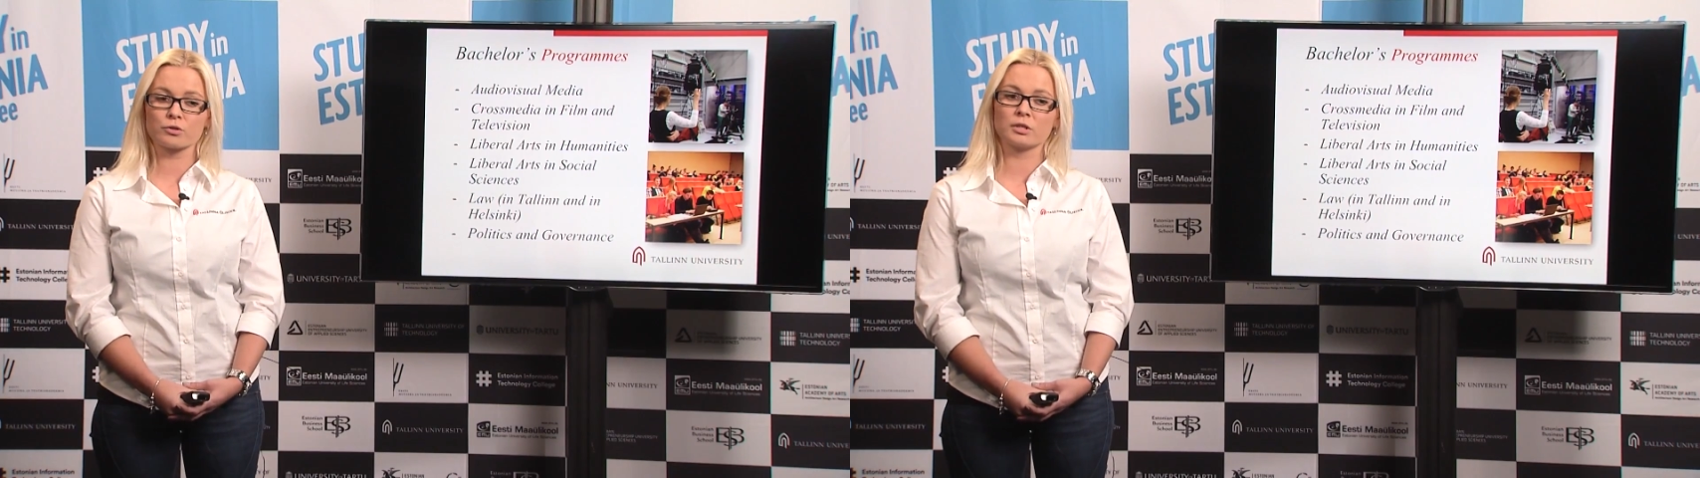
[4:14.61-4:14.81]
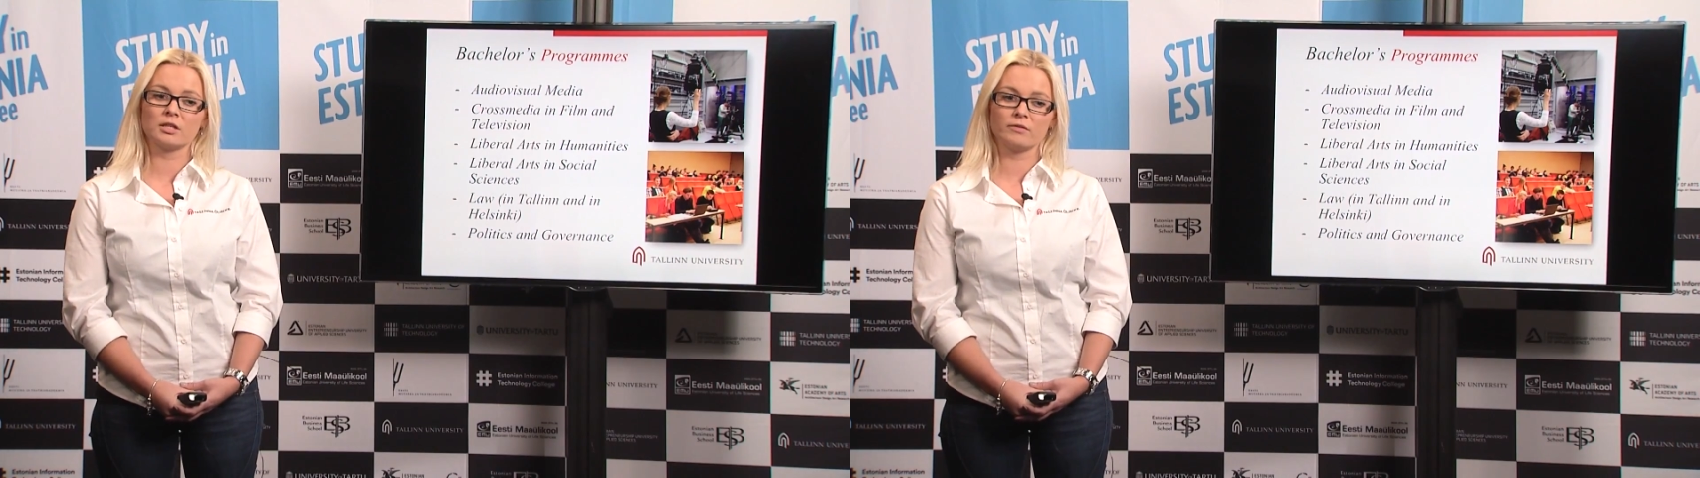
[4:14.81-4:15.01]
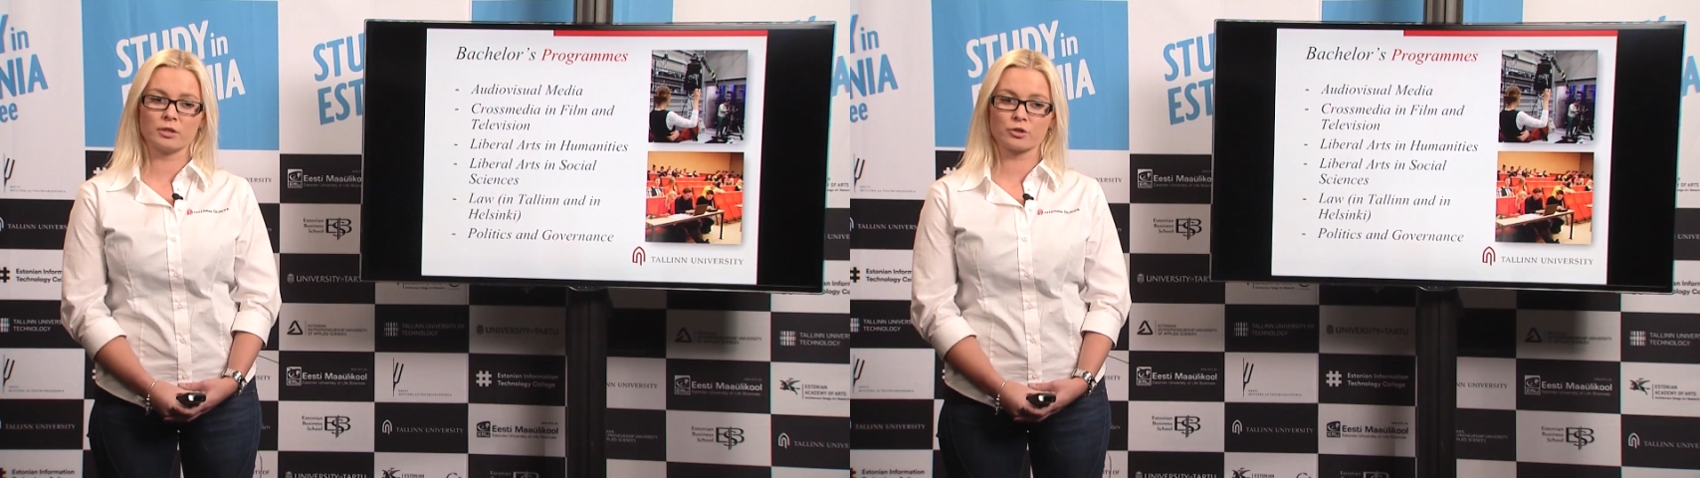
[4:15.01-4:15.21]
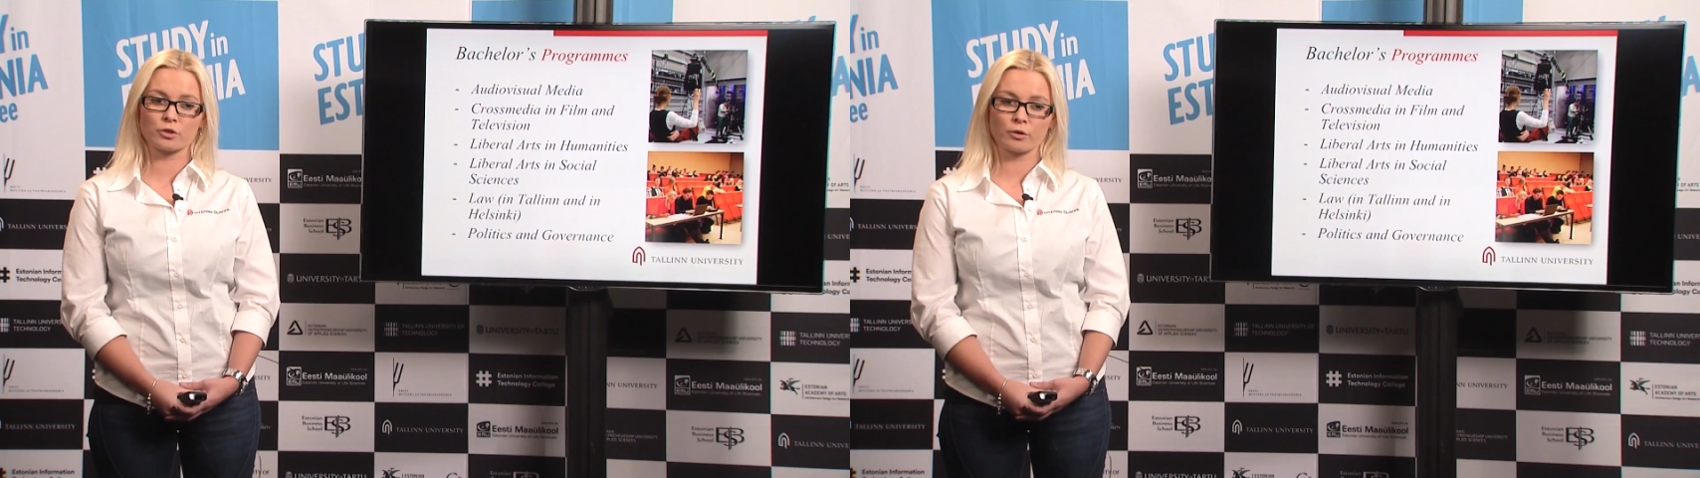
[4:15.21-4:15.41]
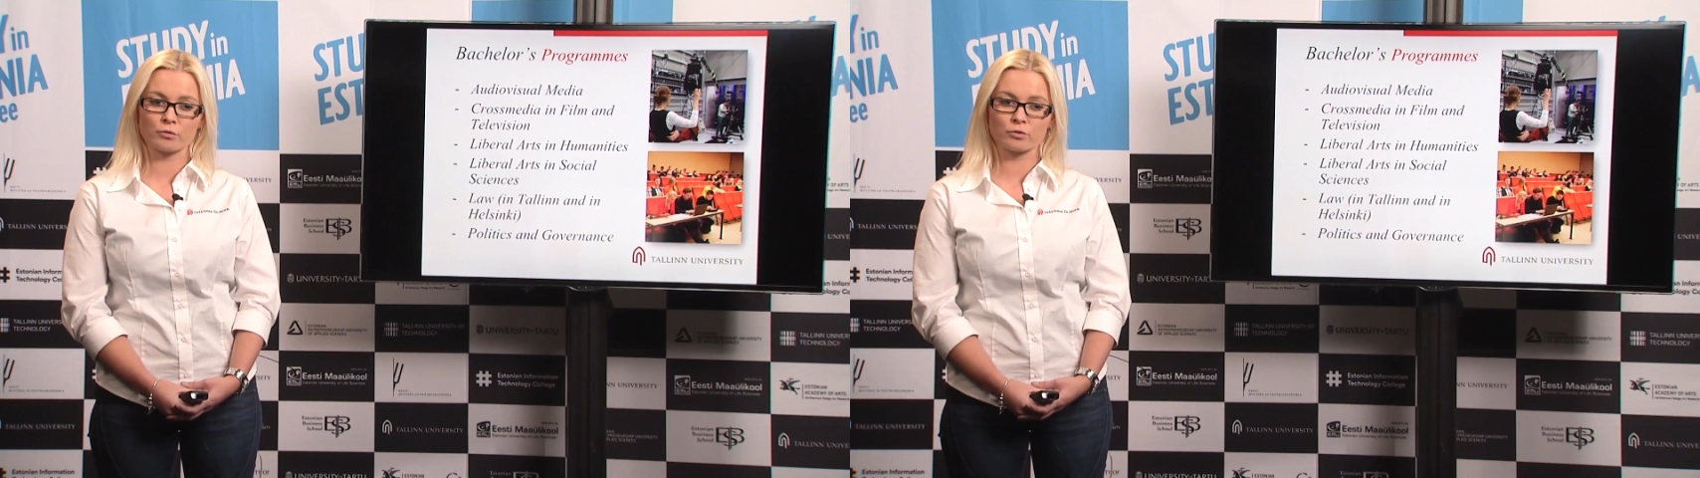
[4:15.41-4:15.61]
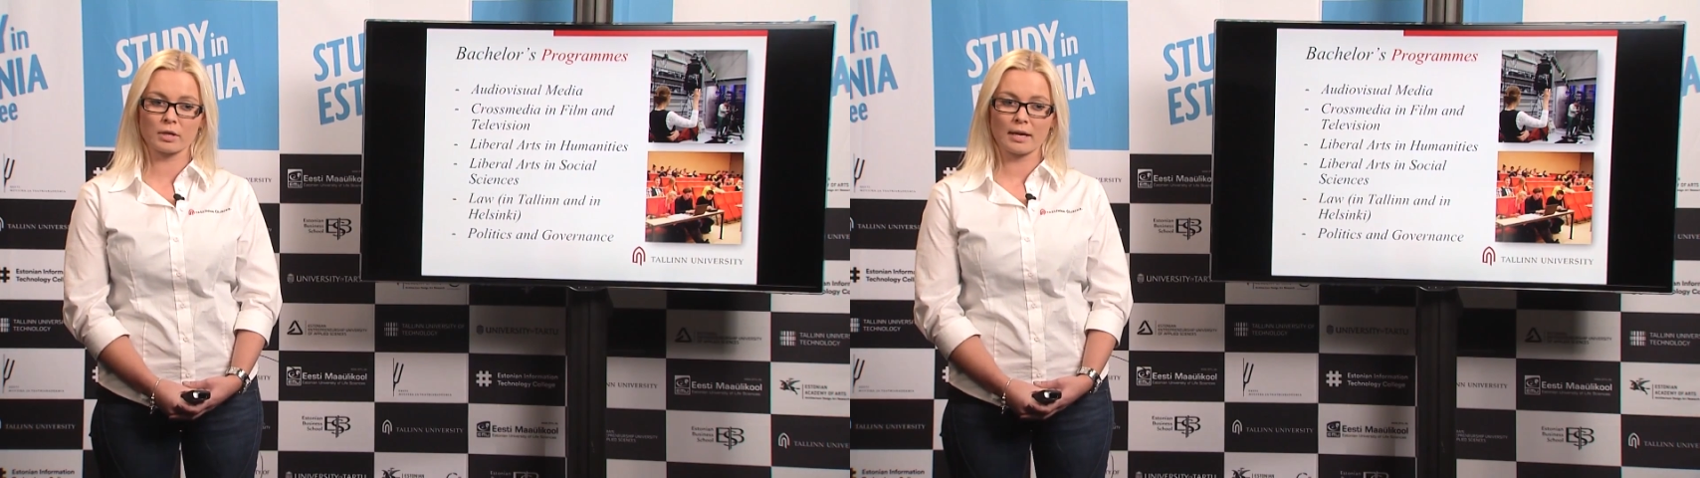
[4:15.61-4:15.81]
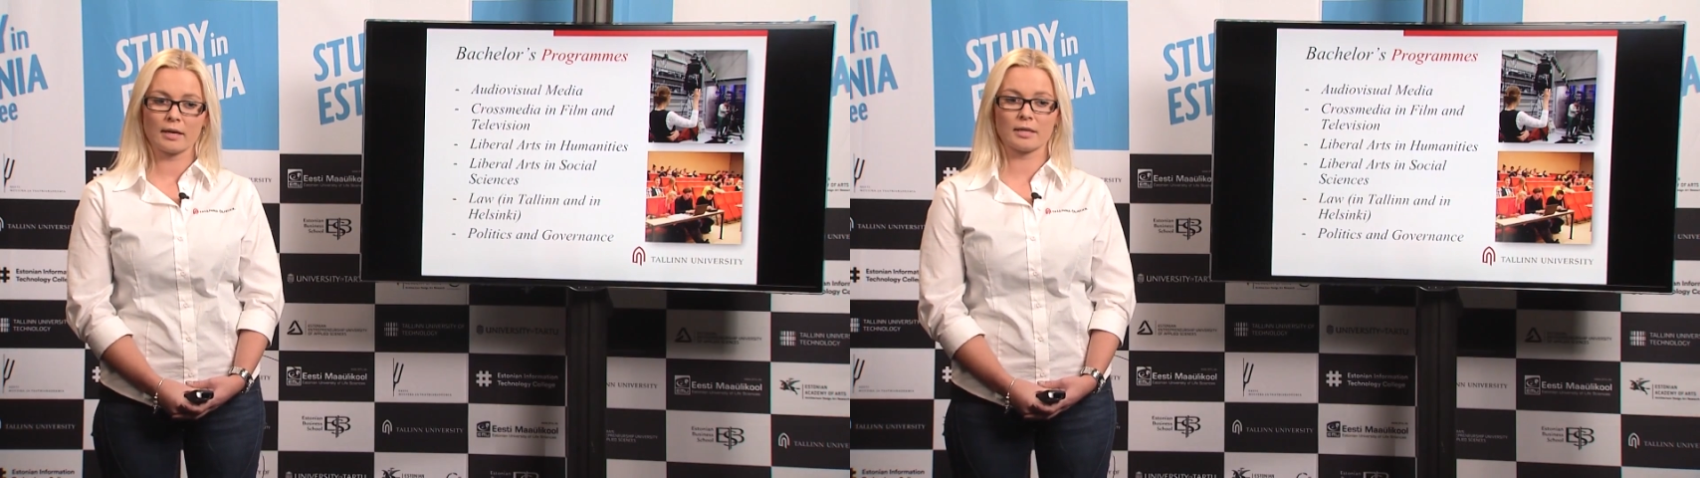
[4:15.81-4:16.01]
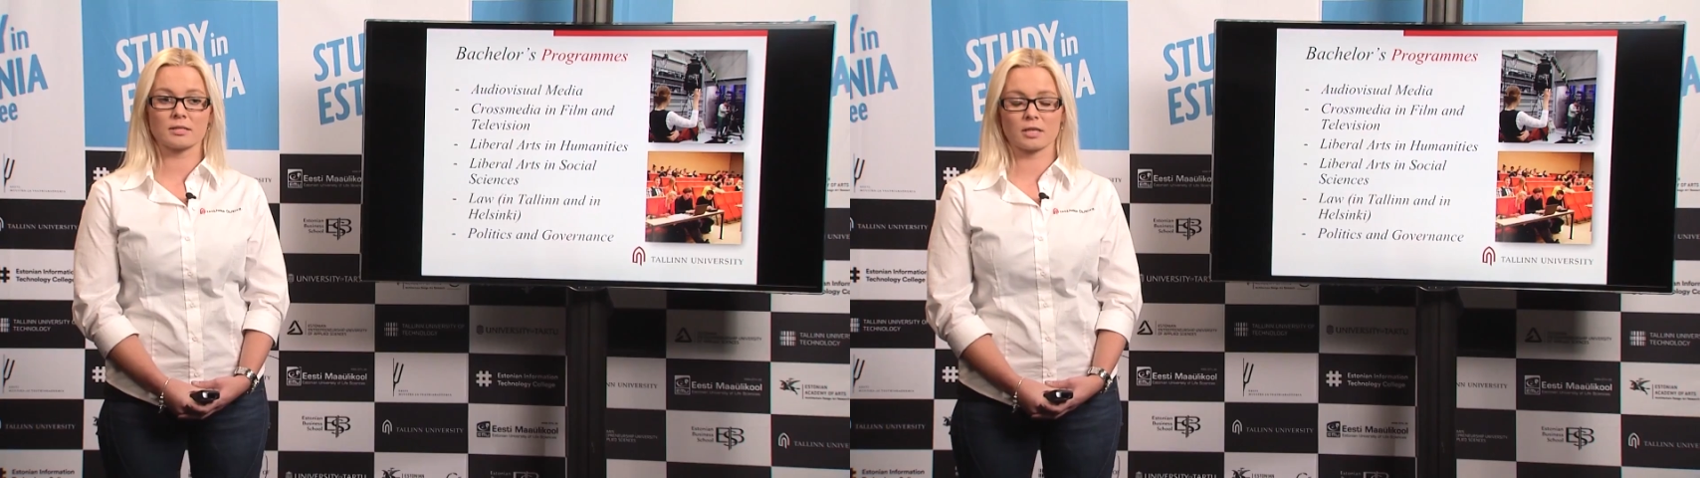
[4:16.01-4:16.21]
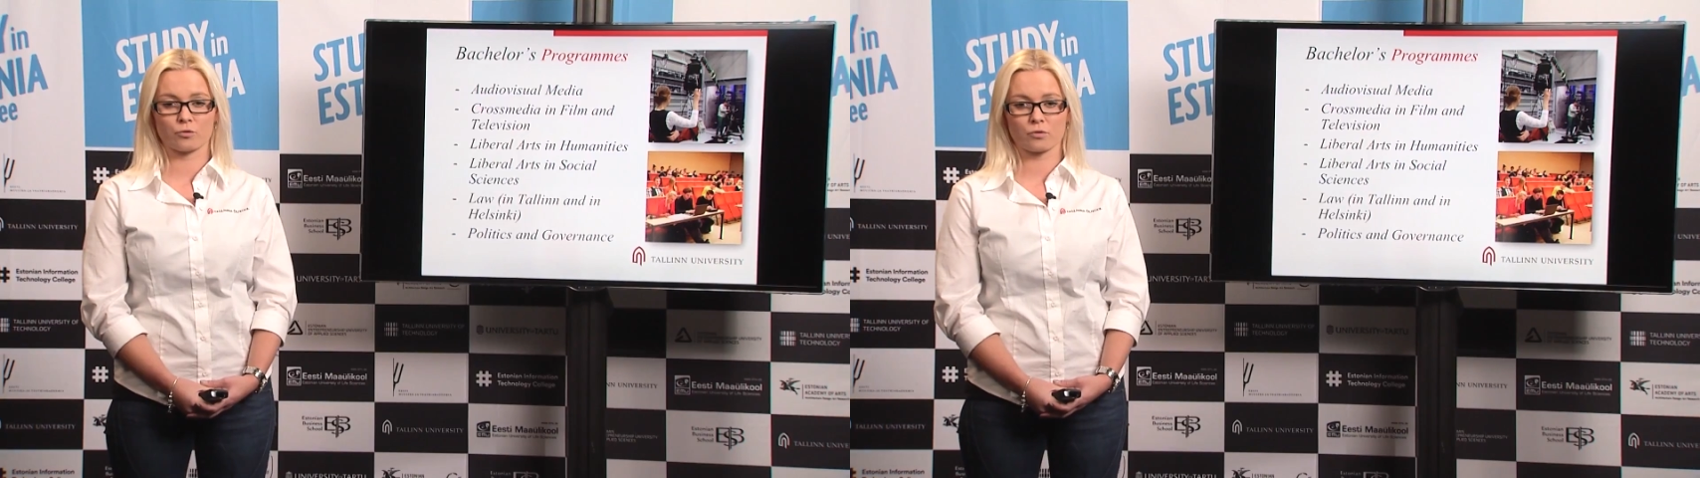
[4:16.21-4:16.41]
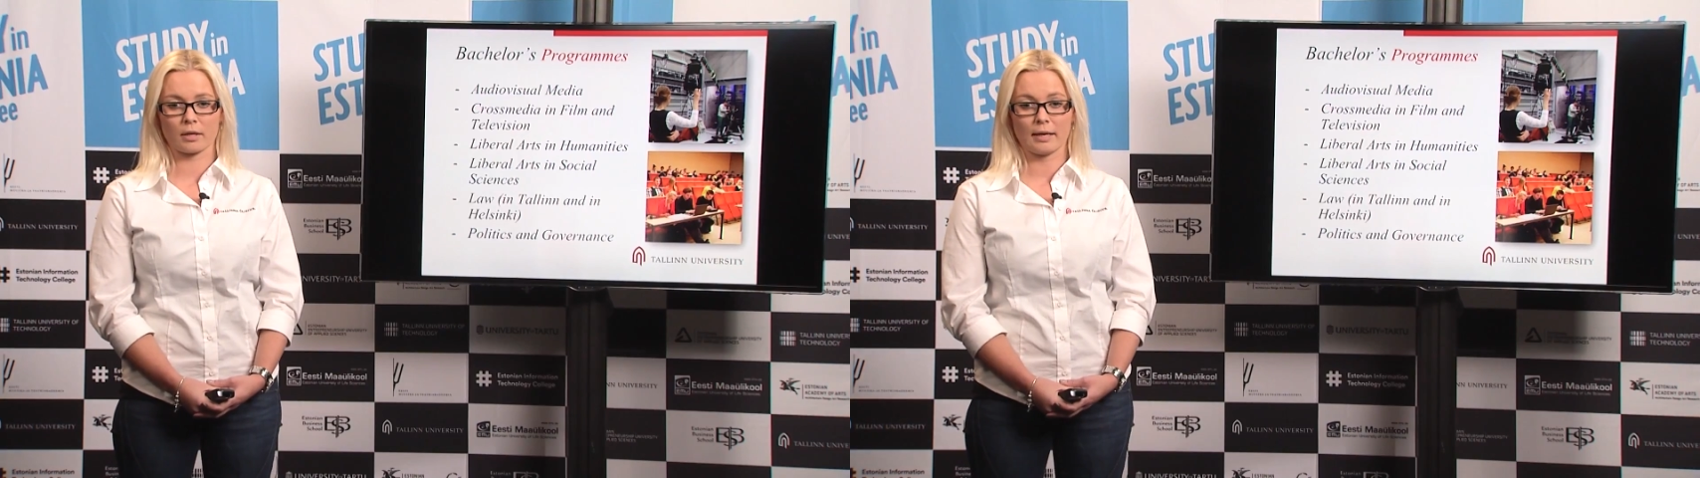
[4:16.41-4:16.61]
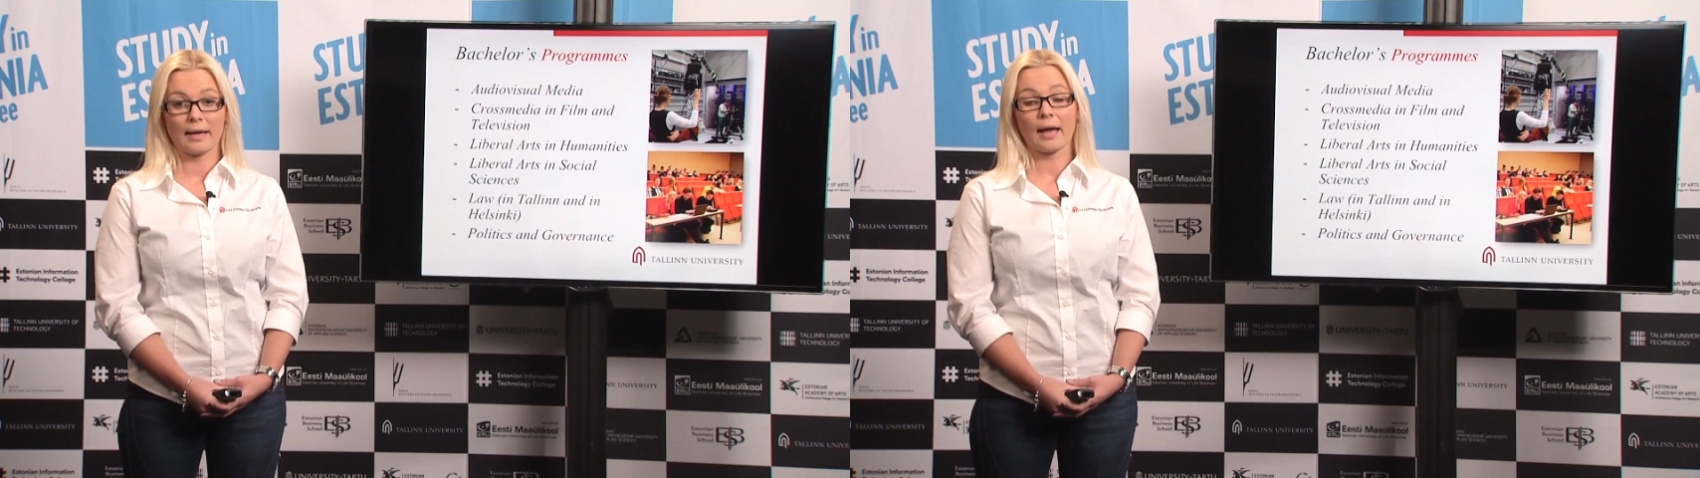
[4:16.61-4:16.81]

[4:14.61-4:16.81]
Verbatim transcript: TV shows, etc.,